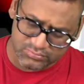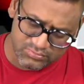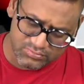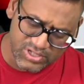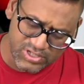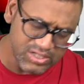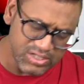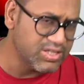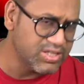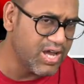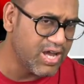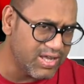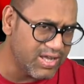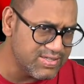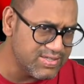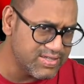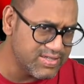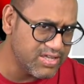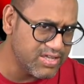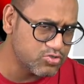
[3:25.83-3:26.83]
the
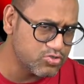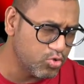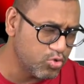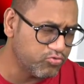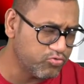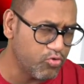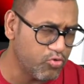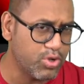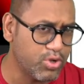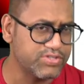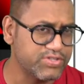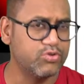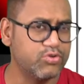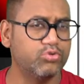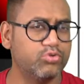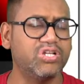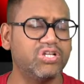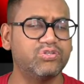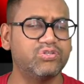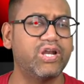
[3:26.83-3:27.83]
ICA is not focusing on the
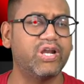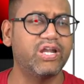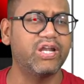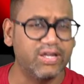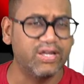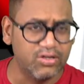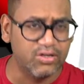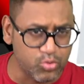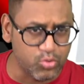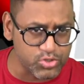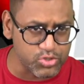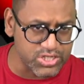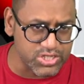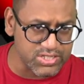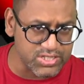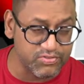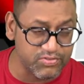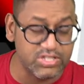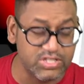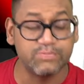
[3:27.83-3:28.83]
theoretical questions
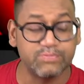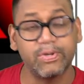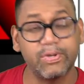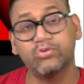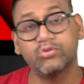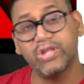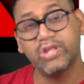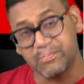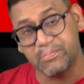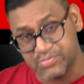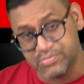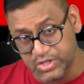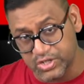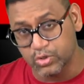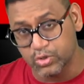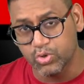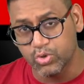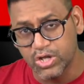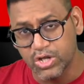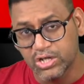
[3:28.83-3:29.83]
with respect to the MCQ.
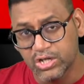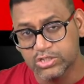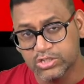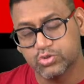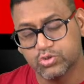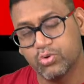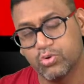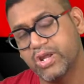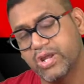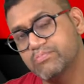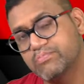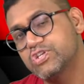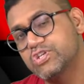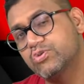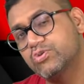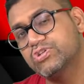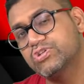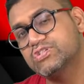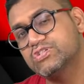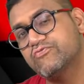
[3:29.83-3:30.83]
So on MCQ
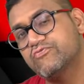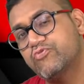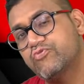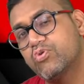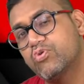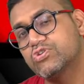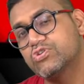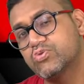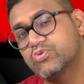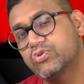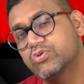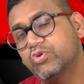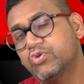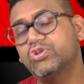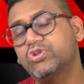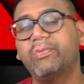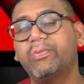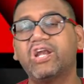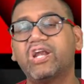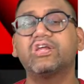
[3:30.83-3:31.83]
there is a focus only on the
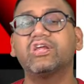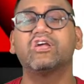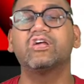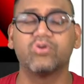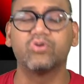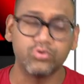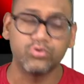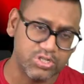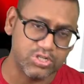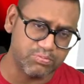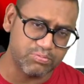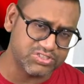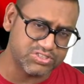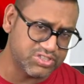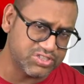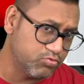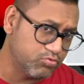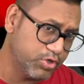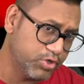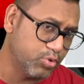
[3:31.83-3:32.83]
practical question, but still
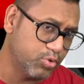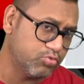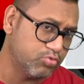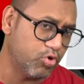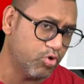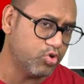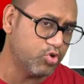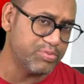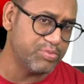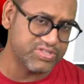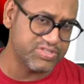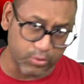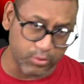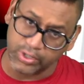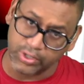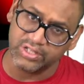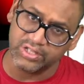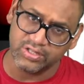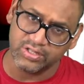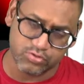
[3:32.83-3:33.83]
we don't want to miss out
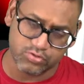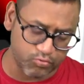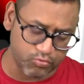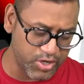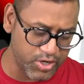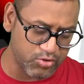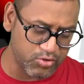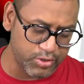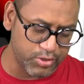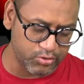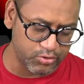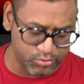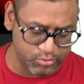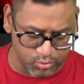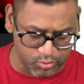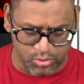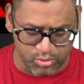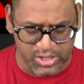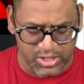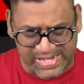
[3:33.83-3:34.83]
anything. So we are going to do
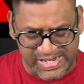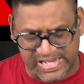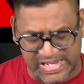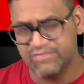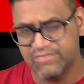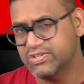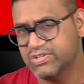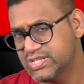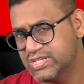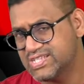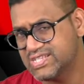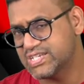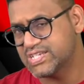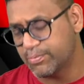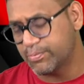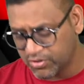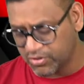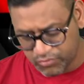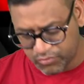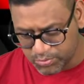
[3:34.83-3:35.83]
even this chapter
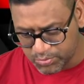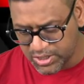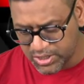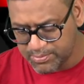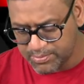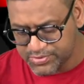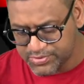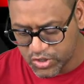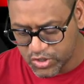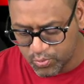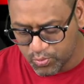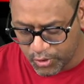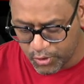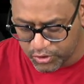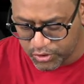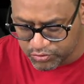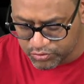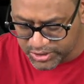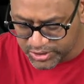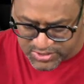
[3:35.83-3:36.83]
from the MCQ point of view,
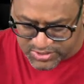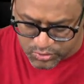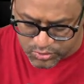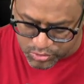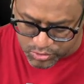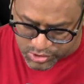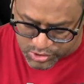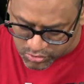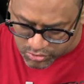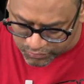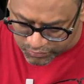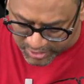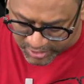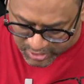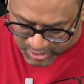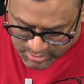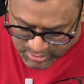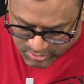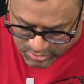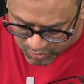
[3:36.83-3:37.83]
that is sources of finance.
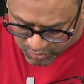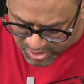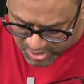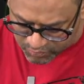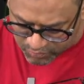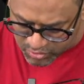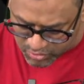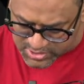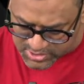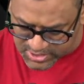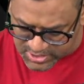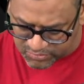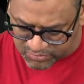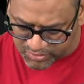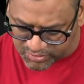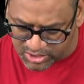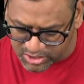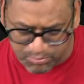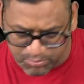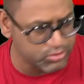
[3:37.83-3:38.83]
So I once again
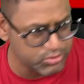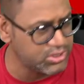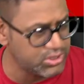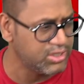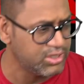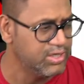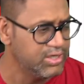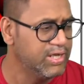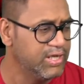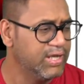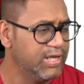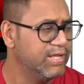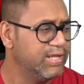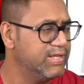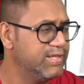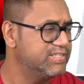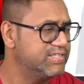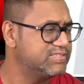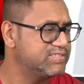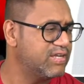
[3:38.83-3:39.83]
welcome Puttar.
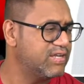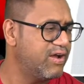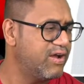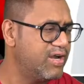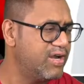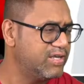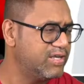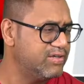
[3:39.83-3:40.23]
Let's start